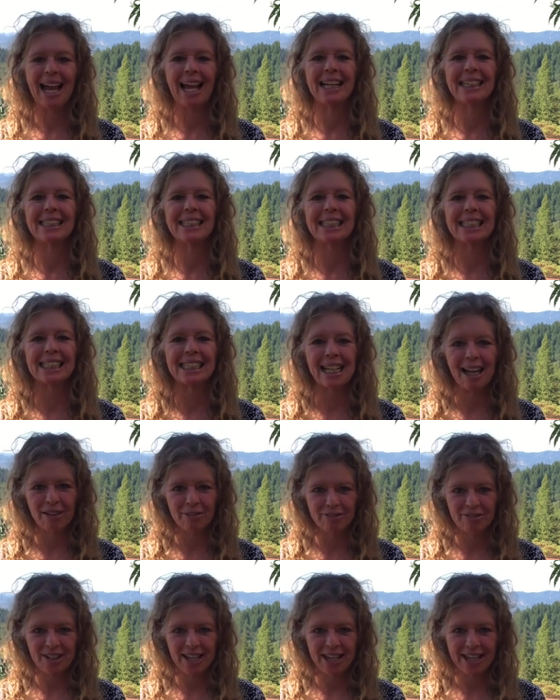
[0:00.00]
and
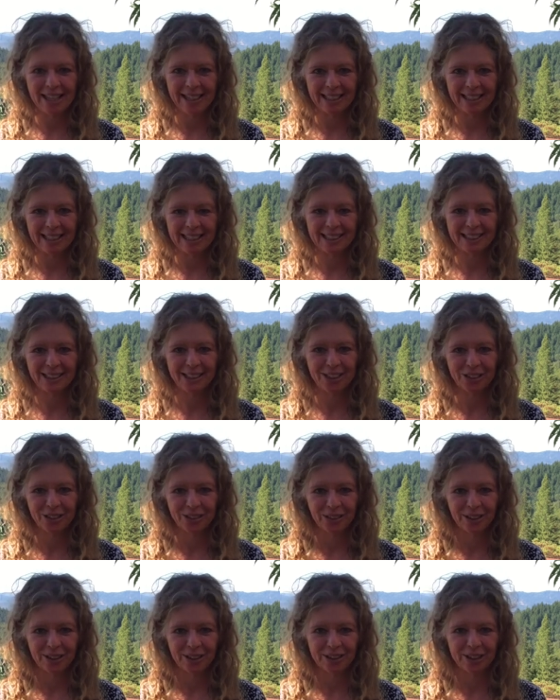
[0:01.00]
self healing
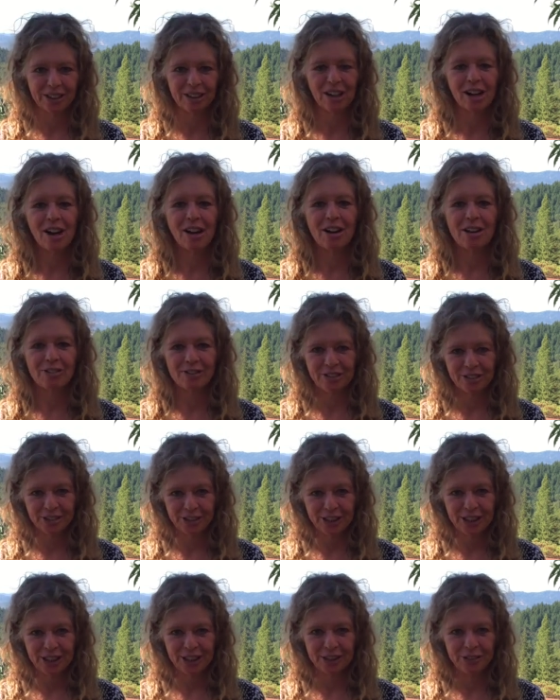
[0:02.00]
tools for
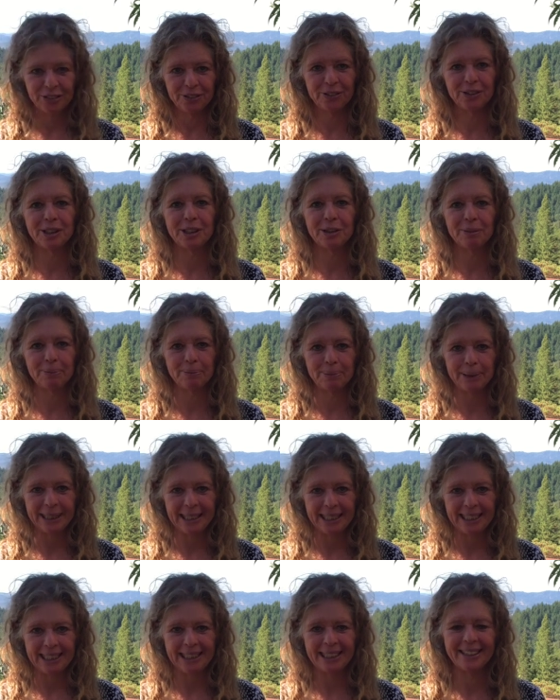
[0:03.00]
you to
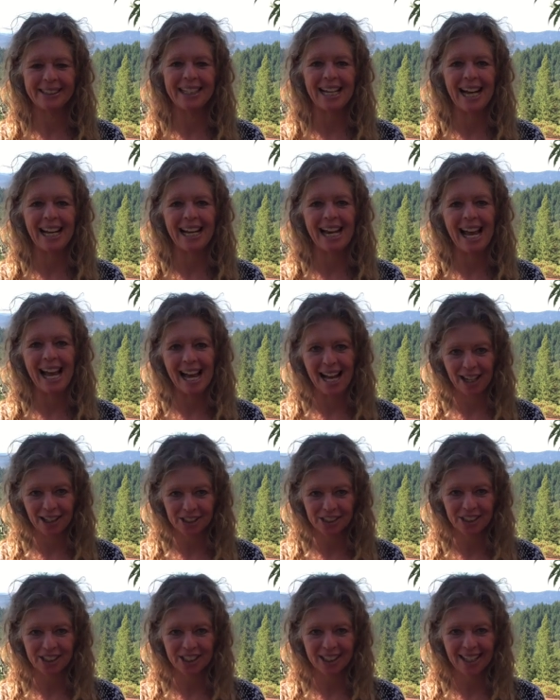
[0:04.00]
be that
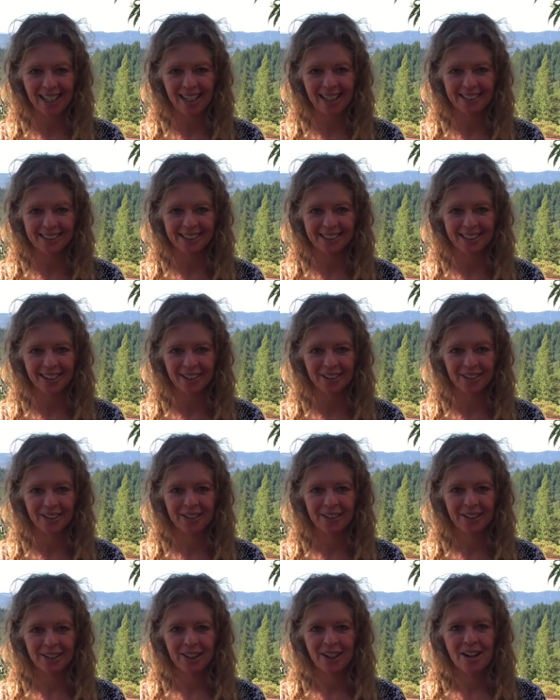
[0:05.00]
actualizer,
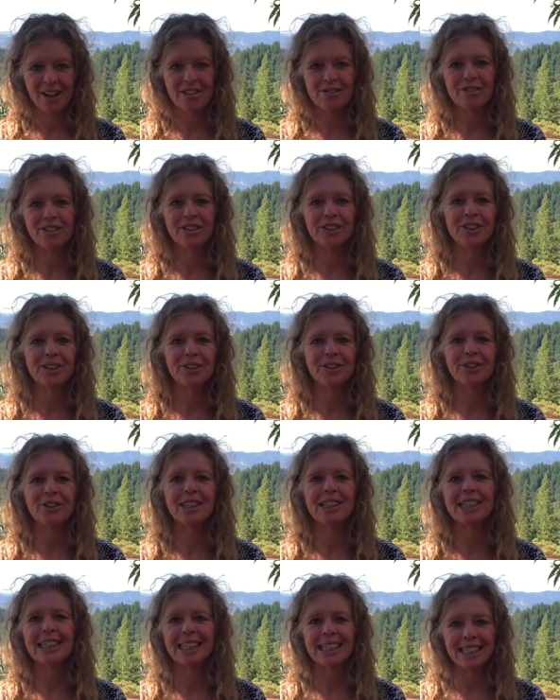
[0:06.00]
for you
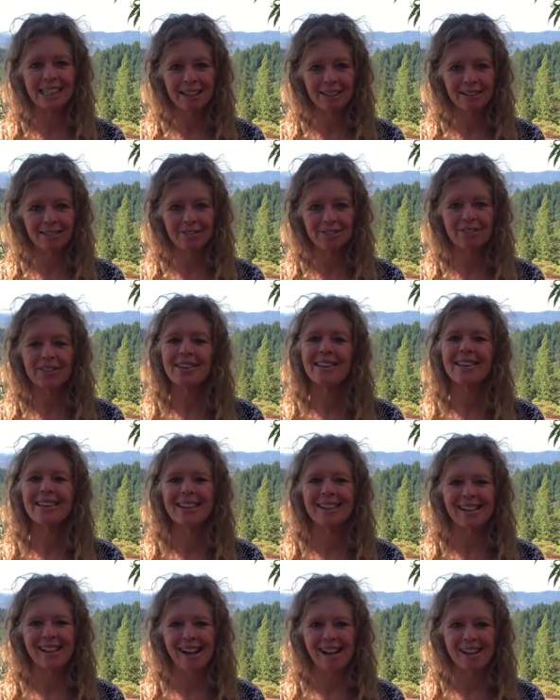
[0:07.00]
to live the
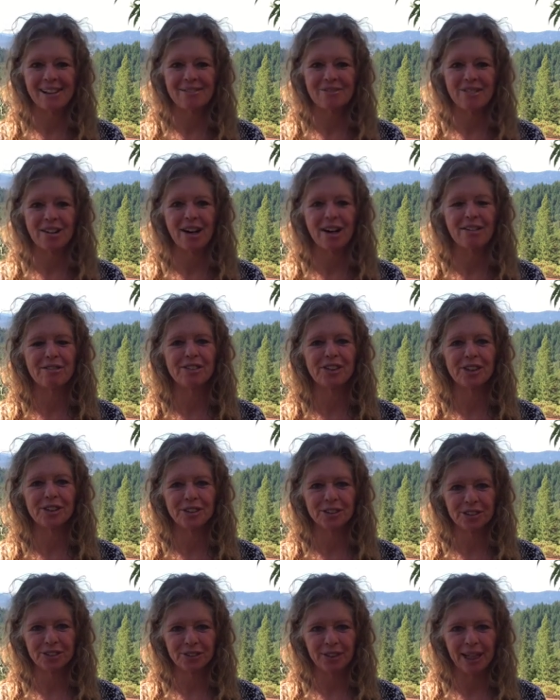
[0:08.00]
life of
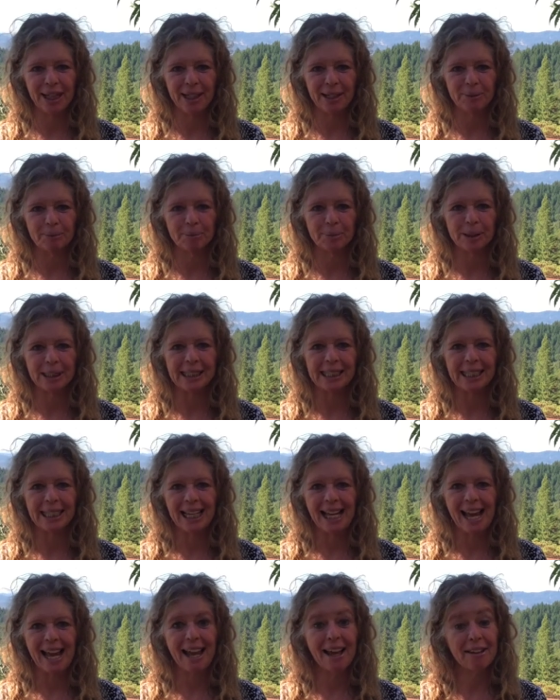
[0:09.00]
your dreams
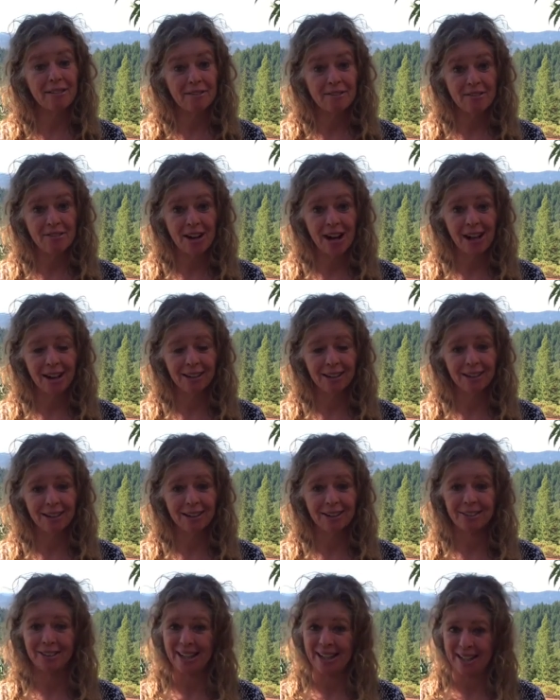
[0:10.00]
and
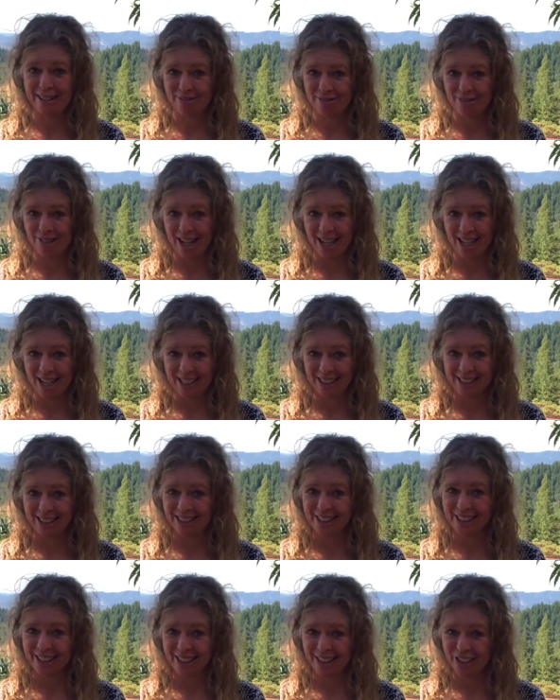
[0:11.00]
follow and
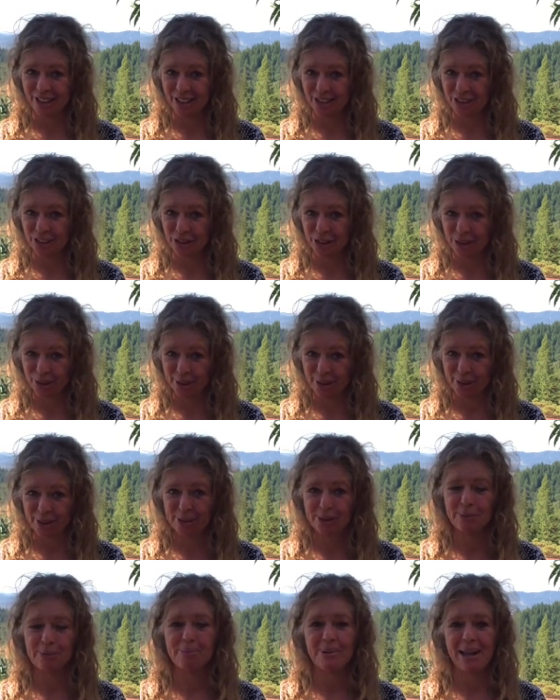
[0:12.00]
find your true